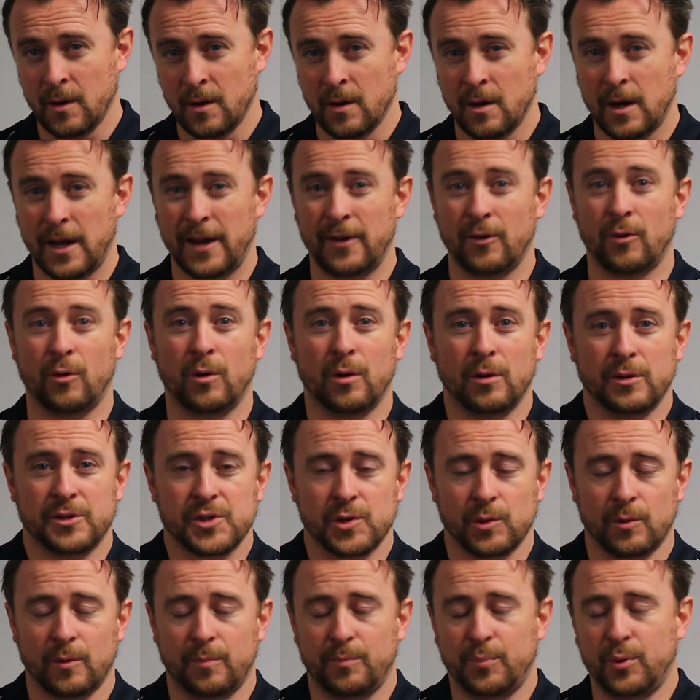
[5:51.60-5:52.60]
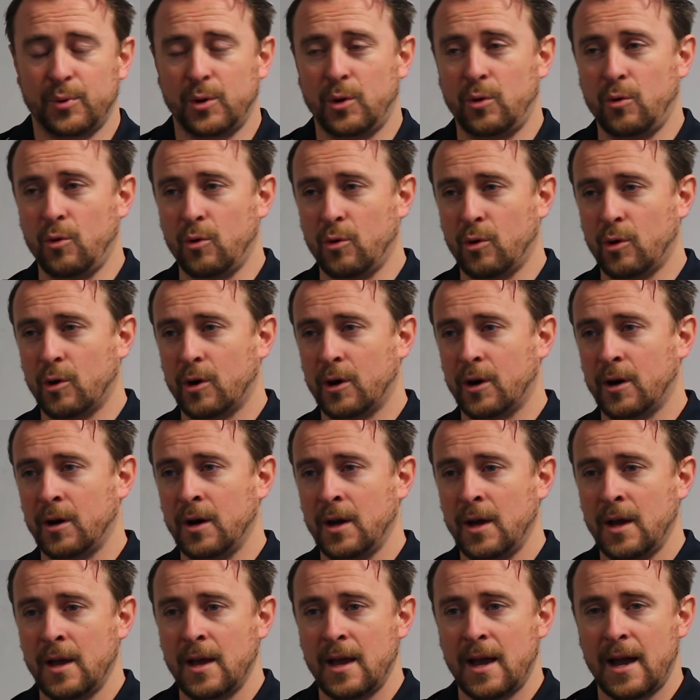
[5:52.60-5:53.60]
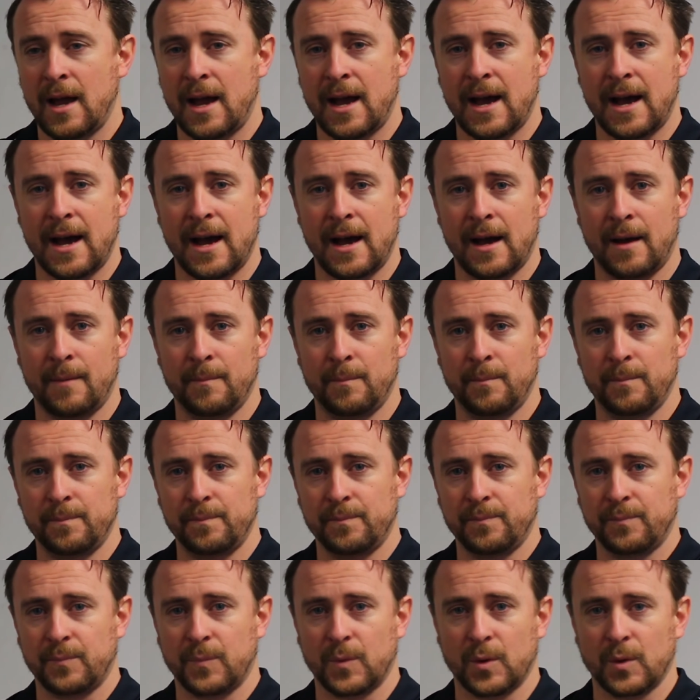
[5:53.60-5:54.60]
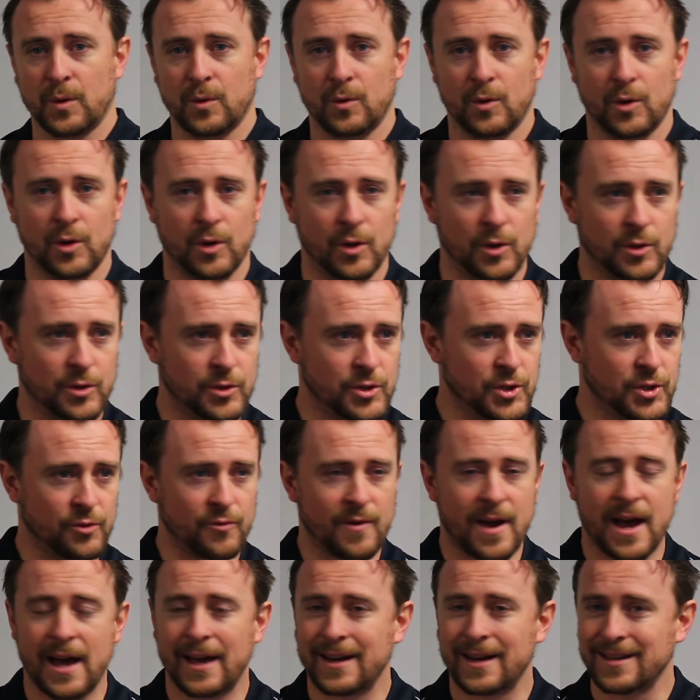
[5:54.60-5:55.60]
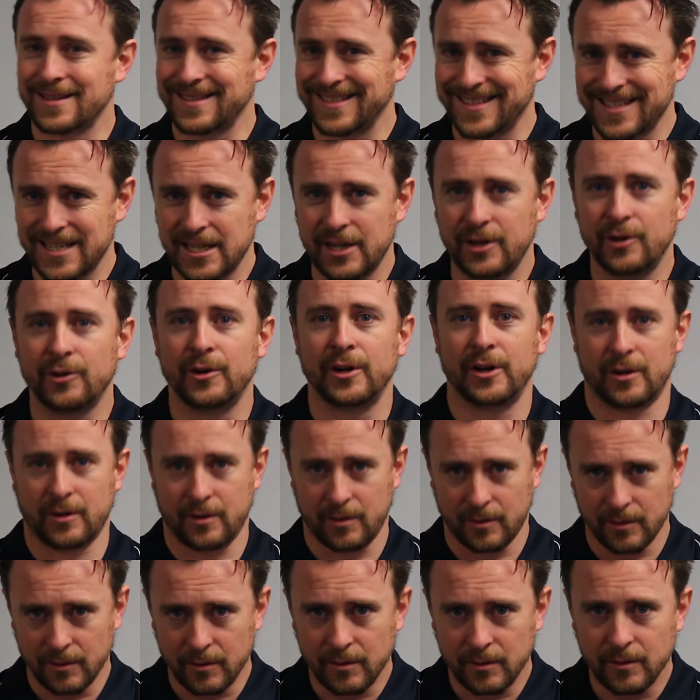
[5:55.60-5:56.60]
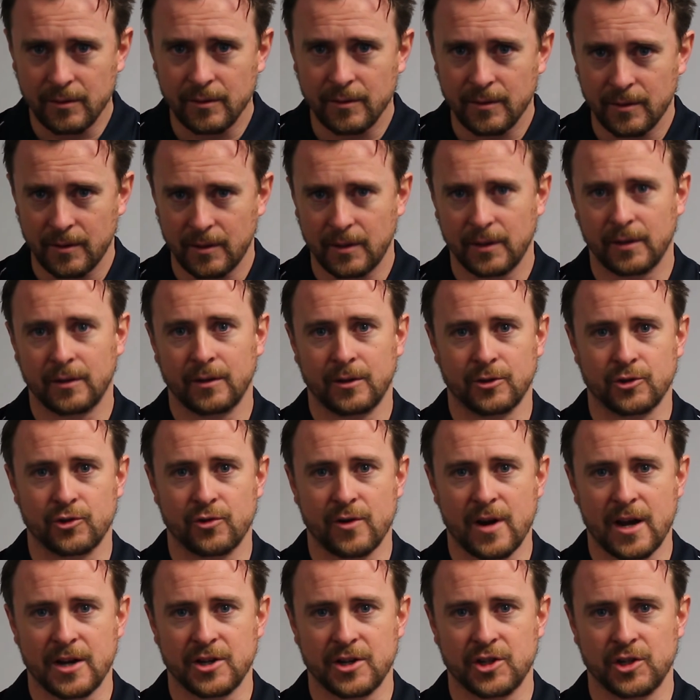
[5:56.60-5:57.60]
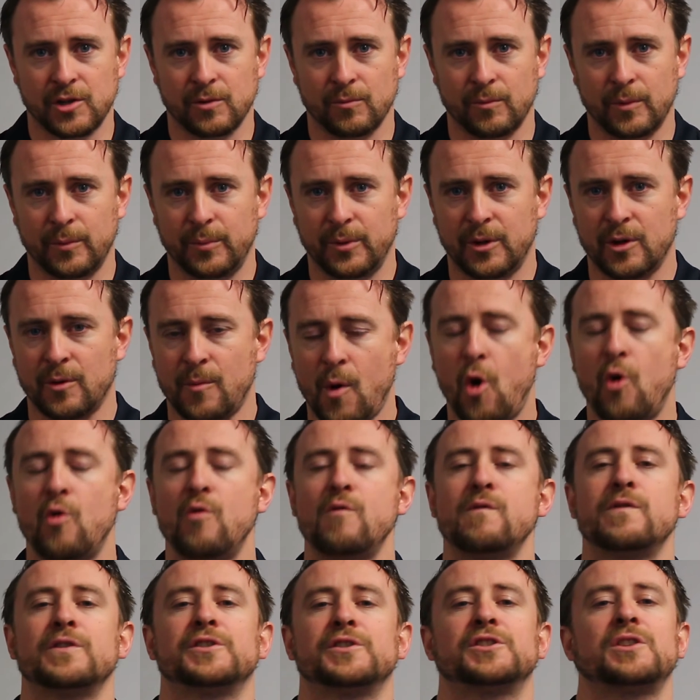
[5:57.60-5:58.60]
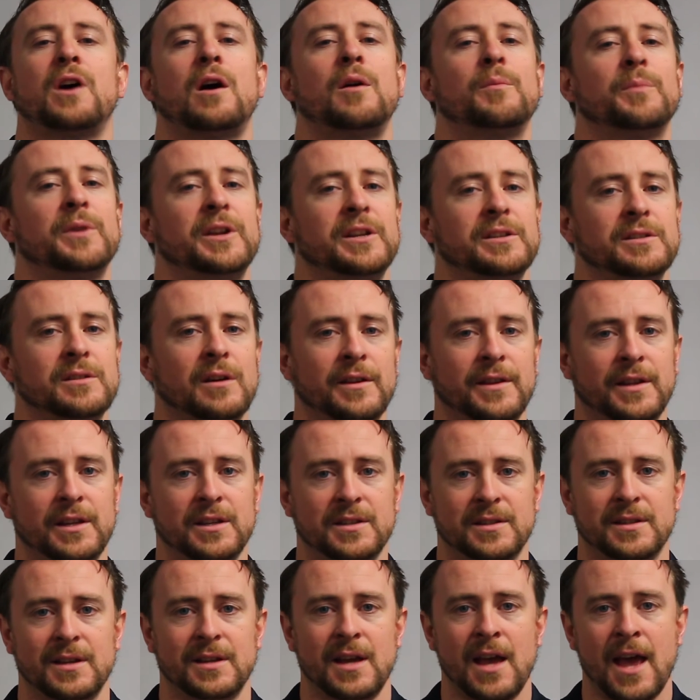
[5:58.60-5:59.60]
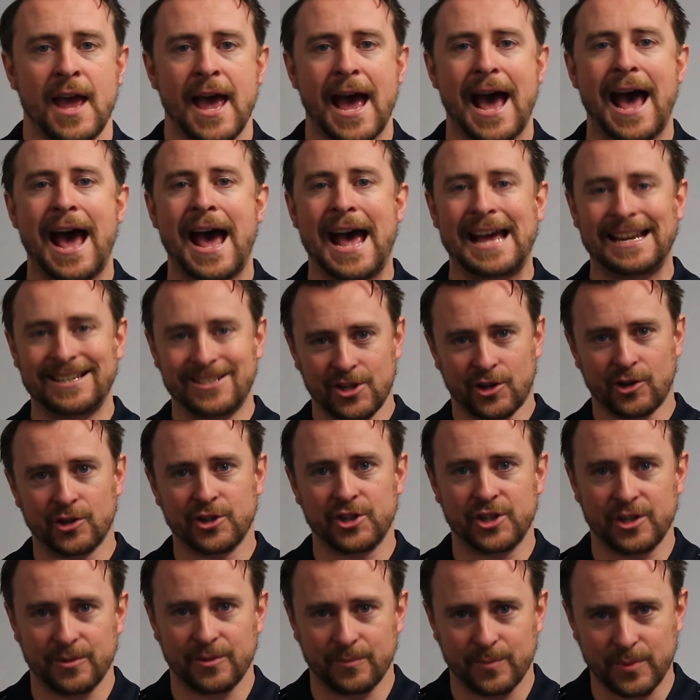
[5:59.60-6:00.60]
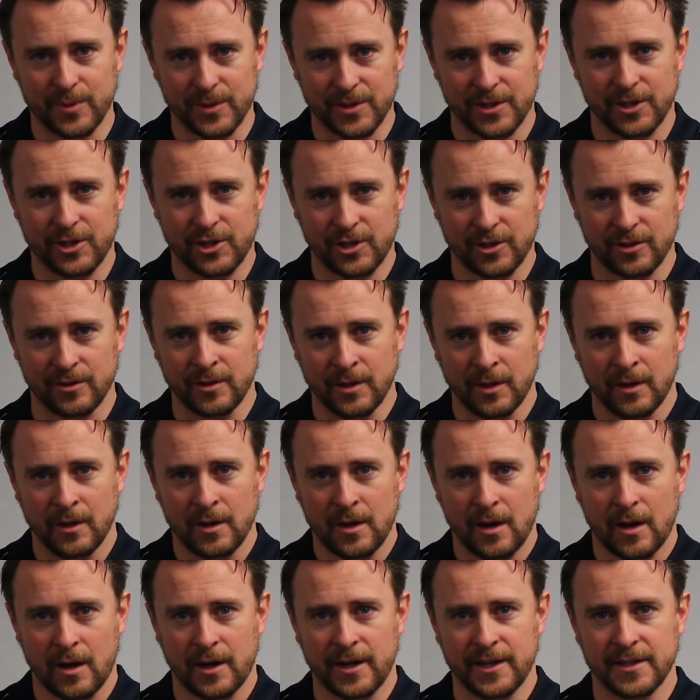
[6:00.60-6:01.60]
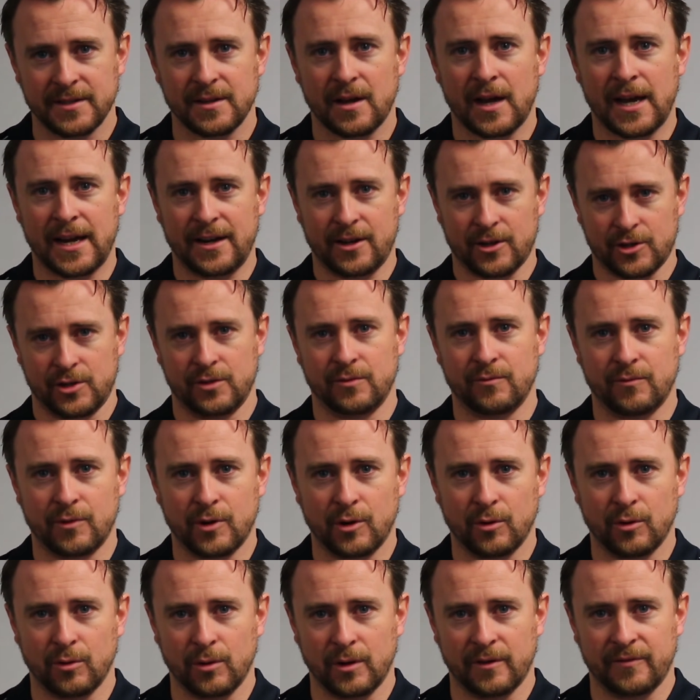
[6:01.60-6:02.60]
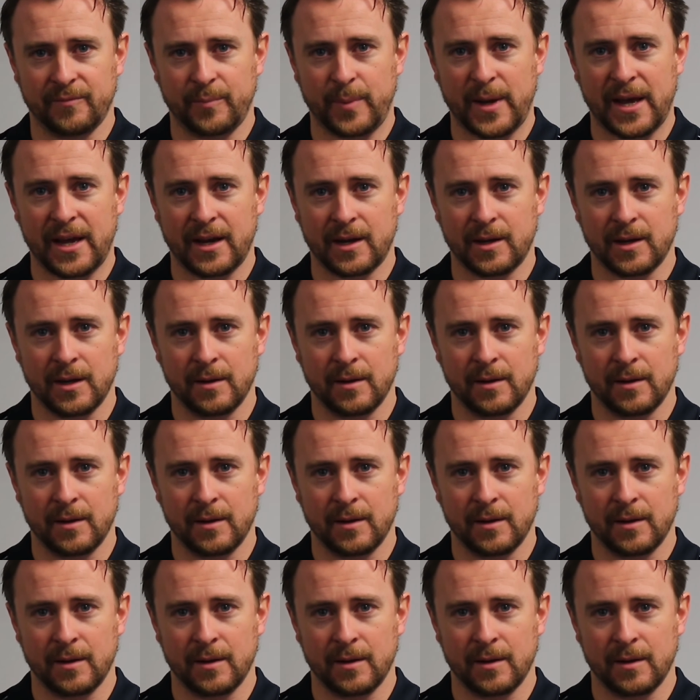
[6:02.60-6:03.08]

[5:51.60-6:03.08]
and also a poor serratus anterior contraction, we become over dominant on this adduction position and this adduction role of pec